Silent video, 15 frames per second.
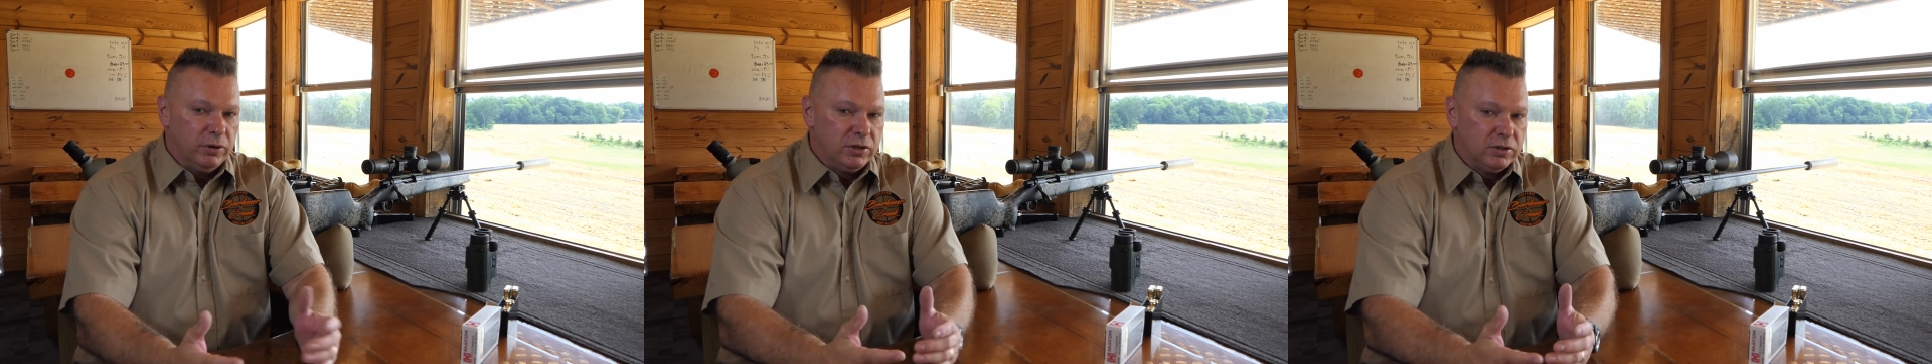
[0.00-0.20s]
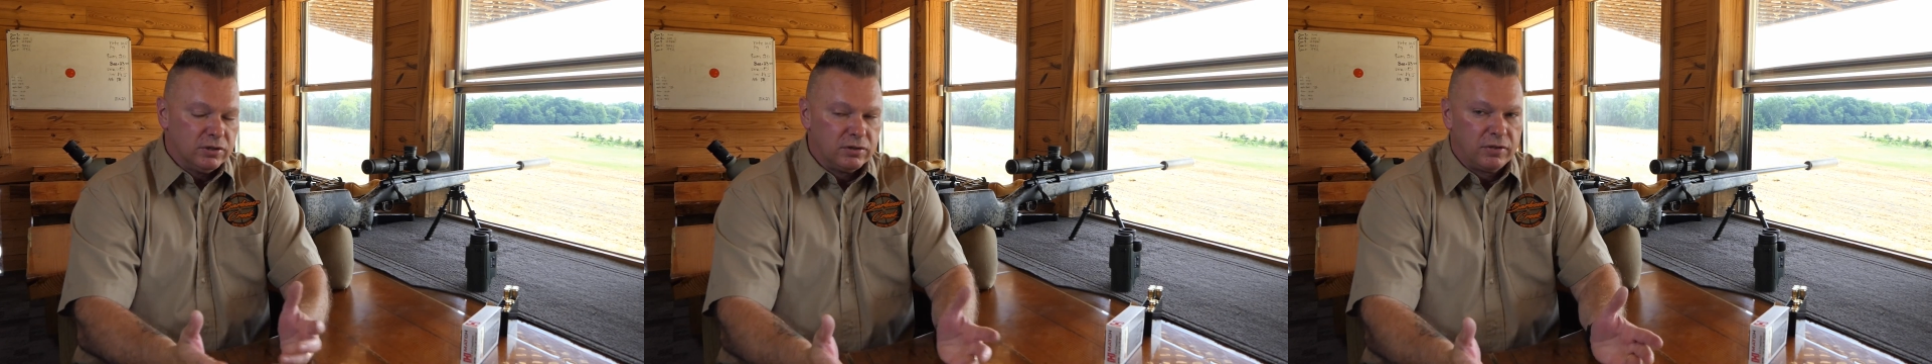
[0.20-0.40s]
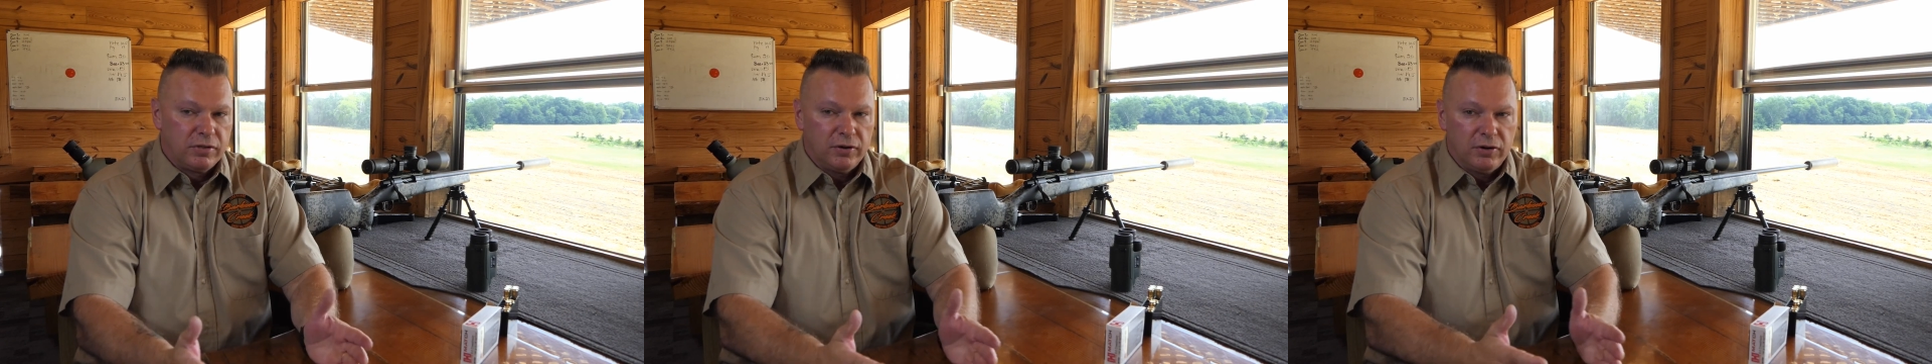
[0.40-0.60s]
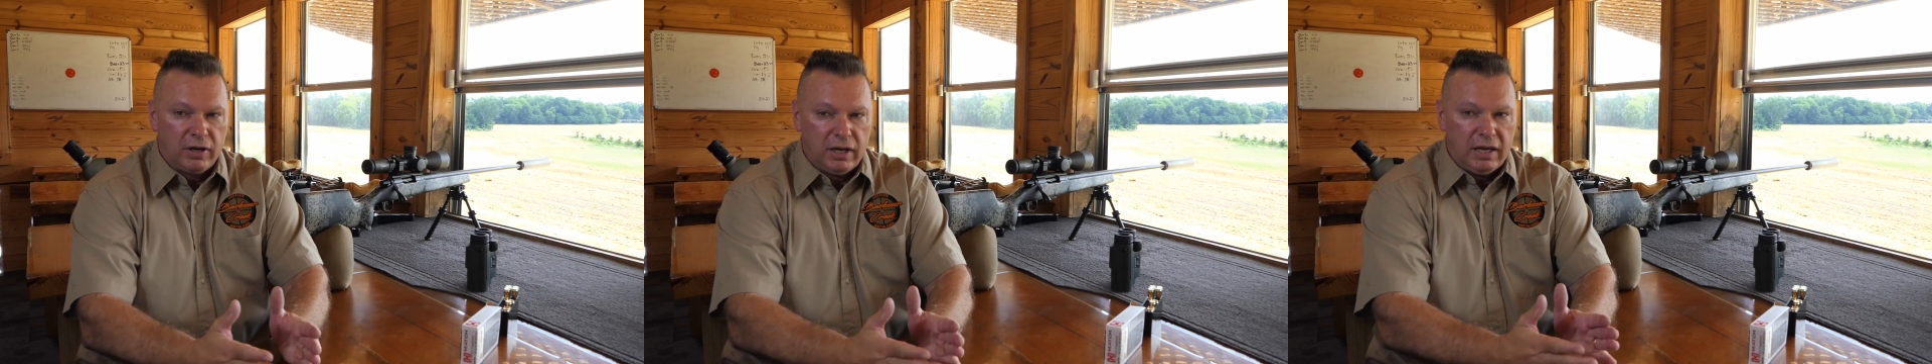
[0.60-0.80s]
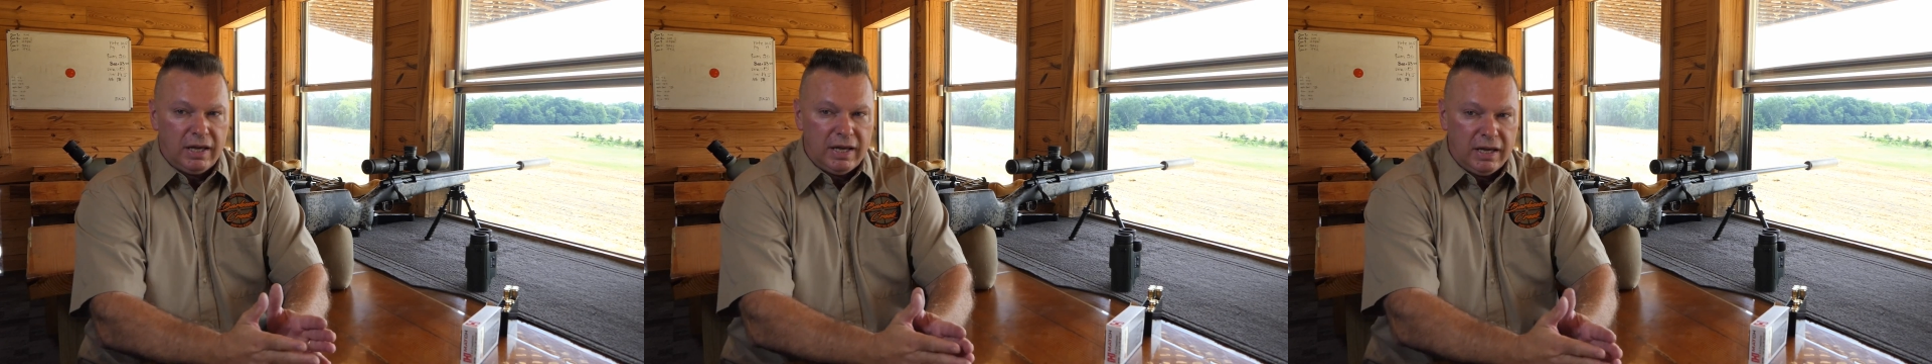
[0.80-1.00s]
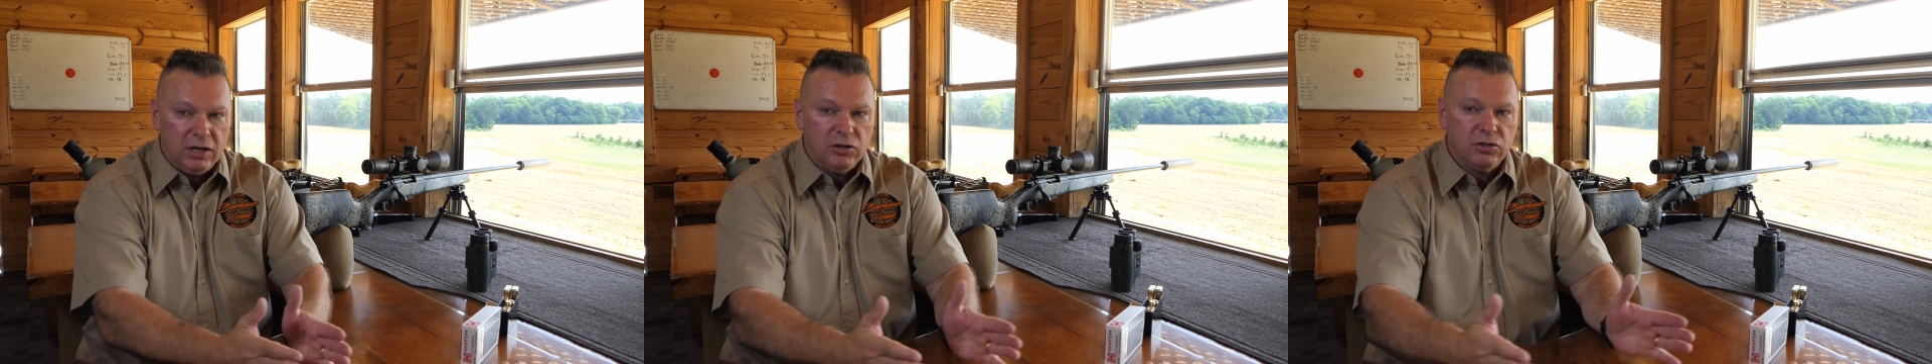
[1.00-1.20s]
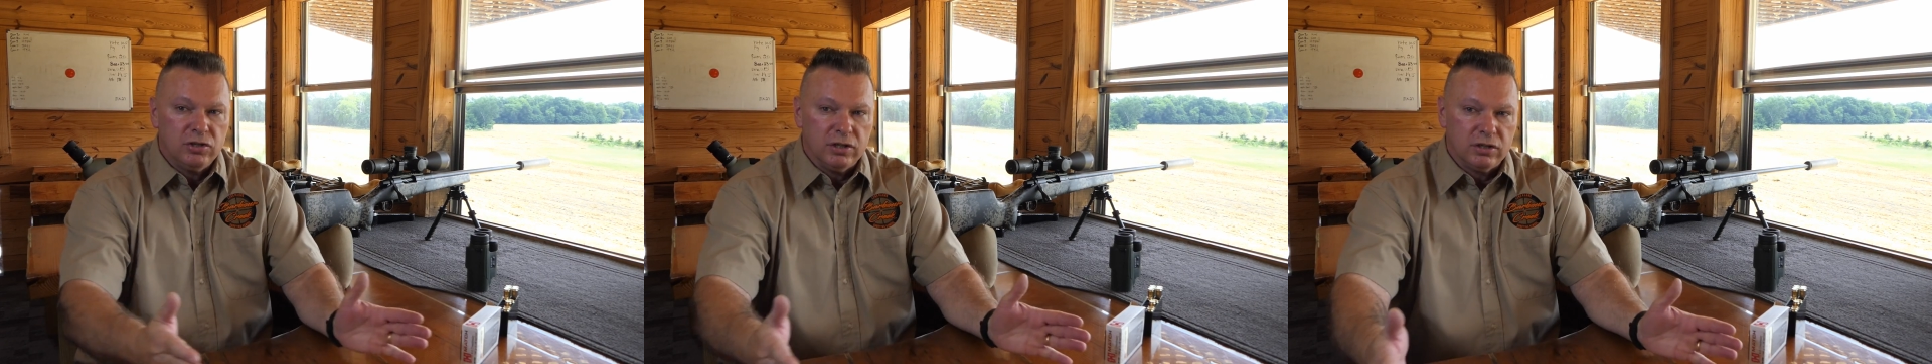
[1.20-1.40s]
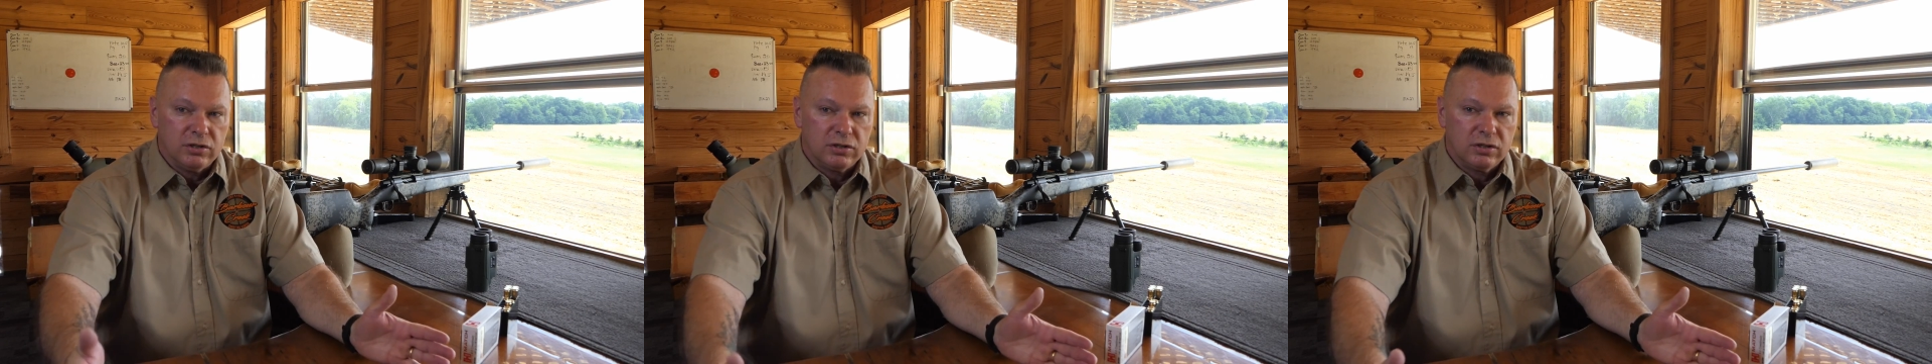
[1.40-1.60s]
which is 30
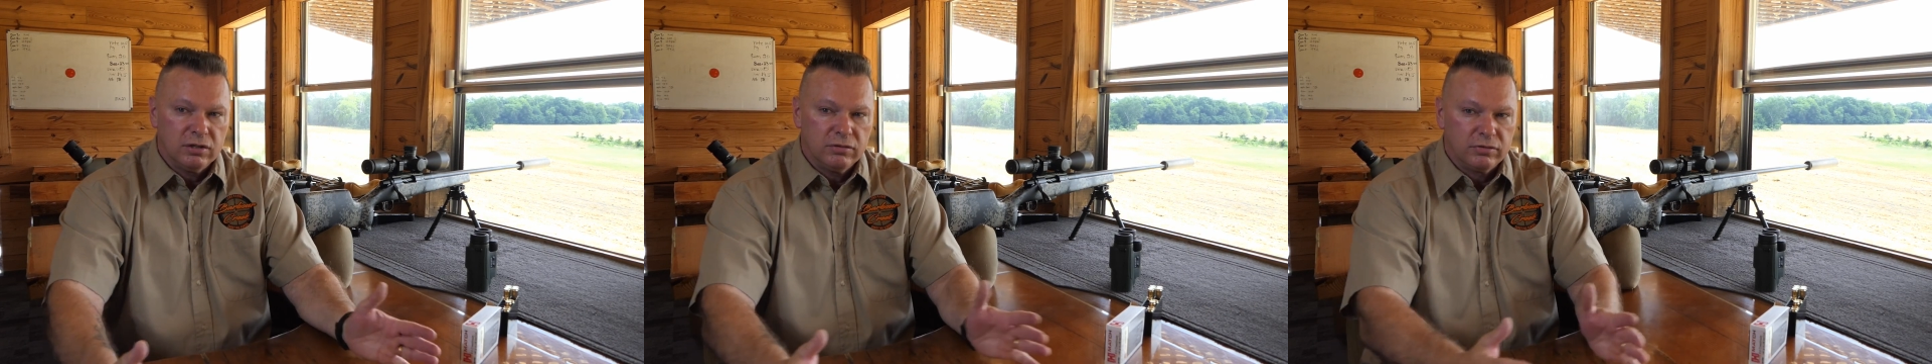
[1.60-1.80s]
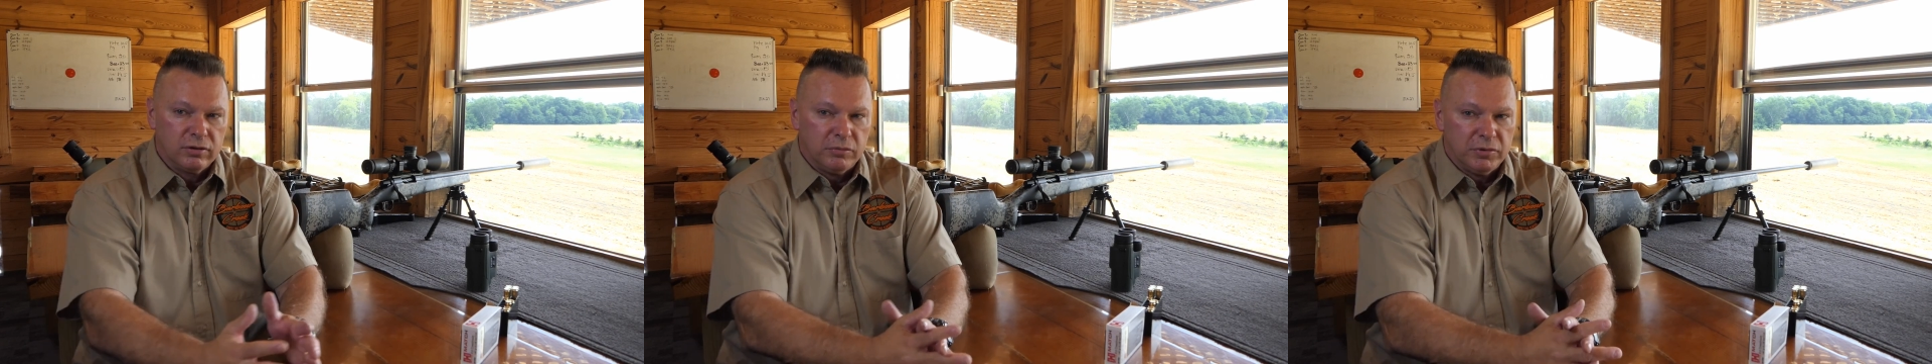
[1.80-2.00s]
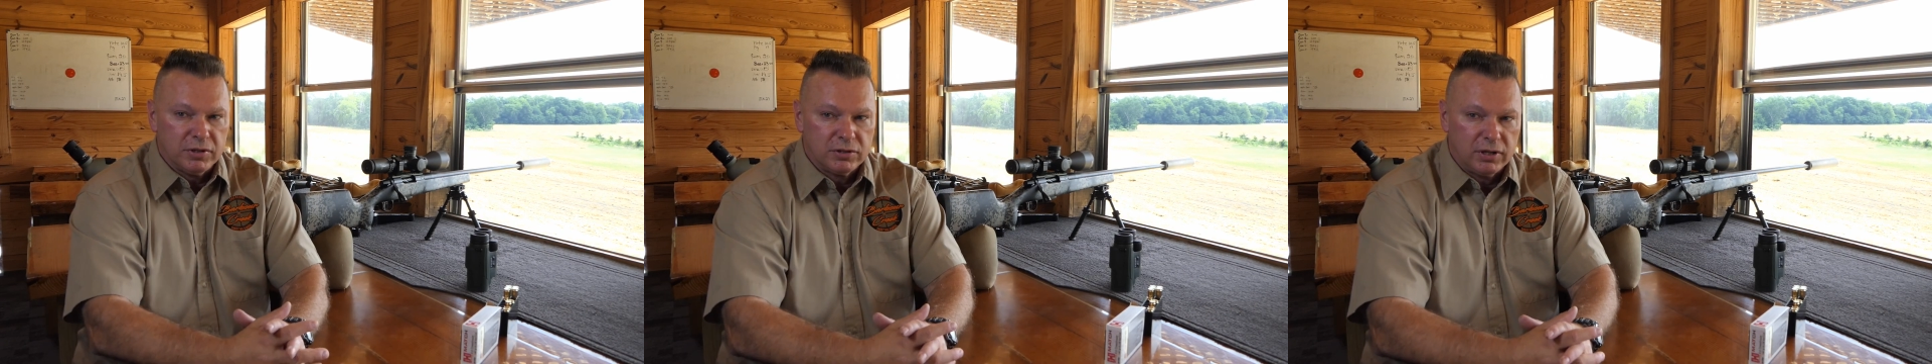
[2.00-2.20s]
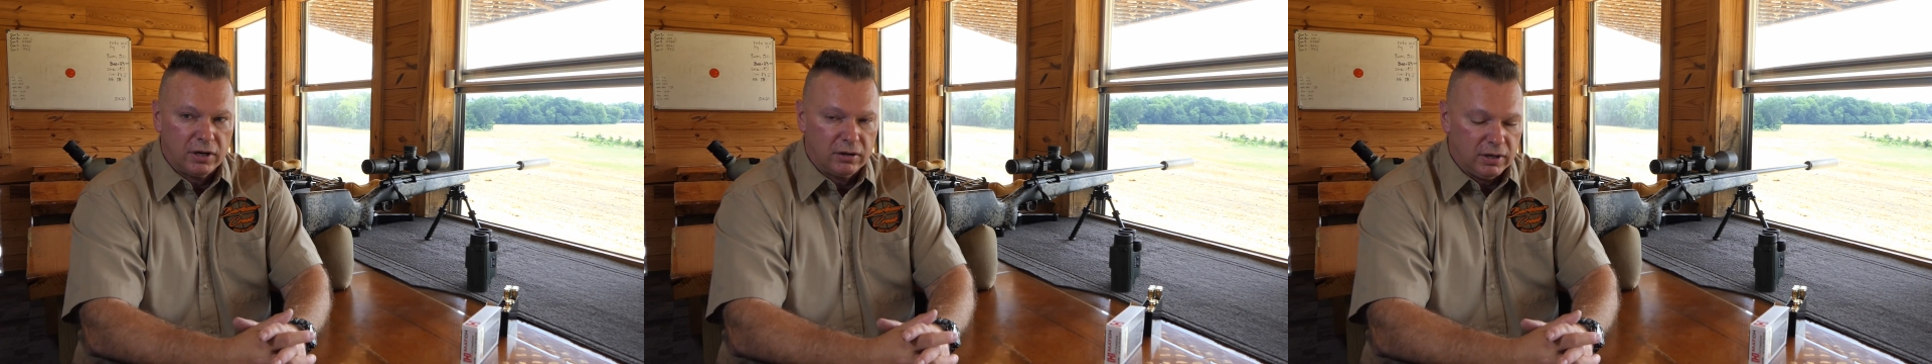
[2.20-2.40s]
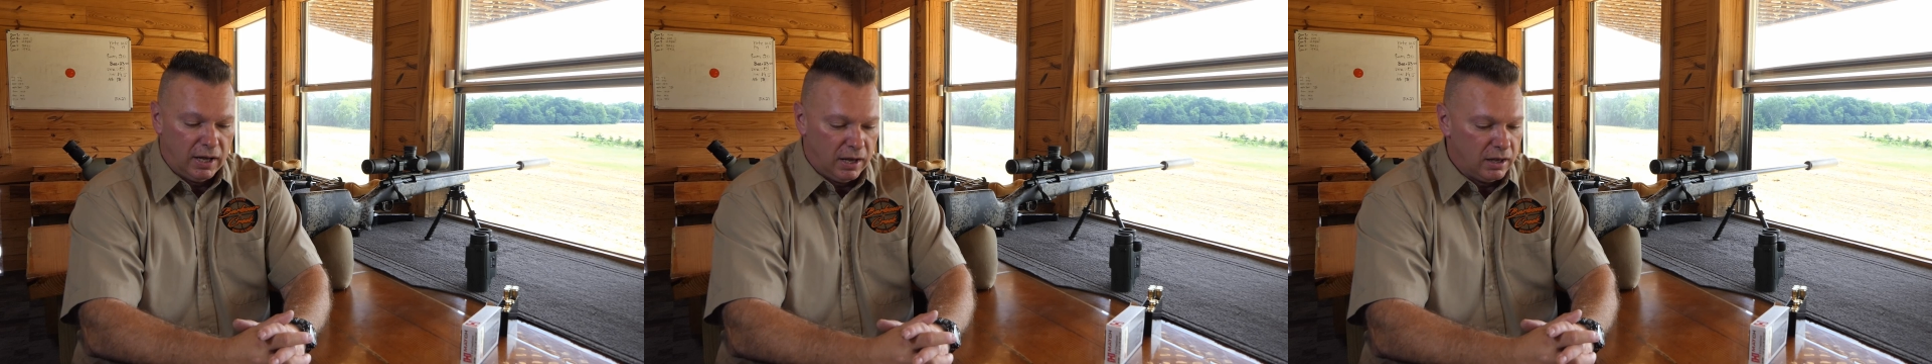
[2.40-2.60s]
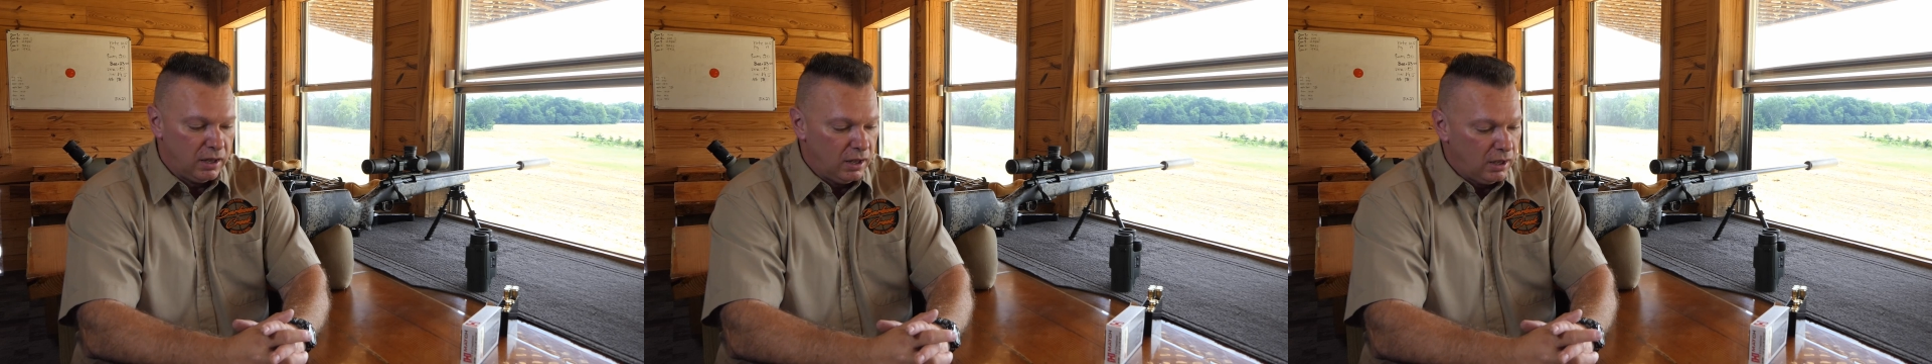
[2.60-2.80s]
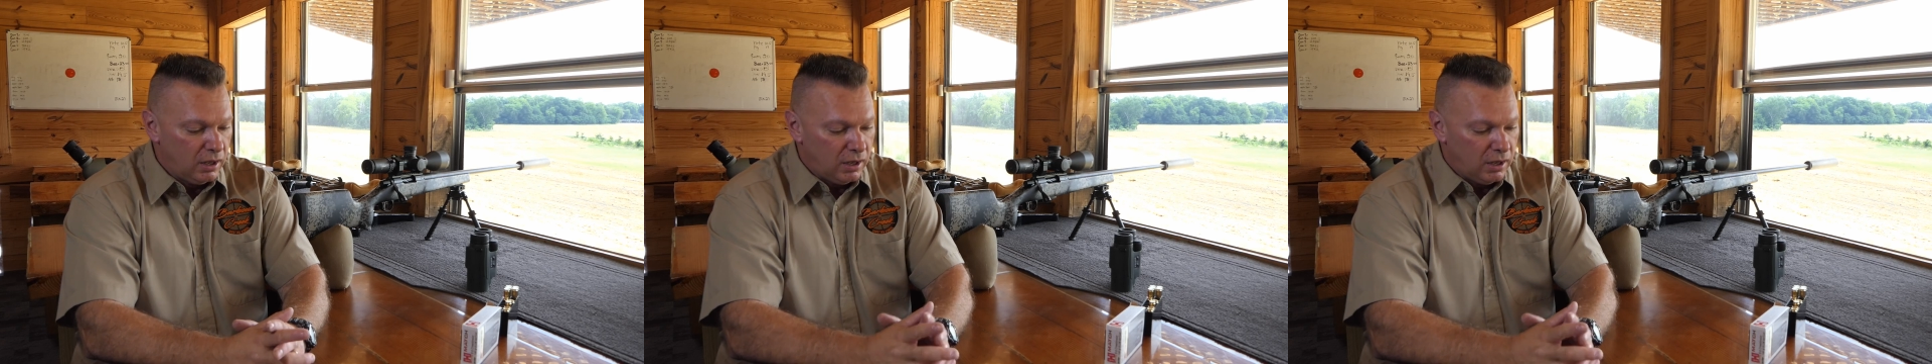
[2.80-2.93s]
inches from the center dot.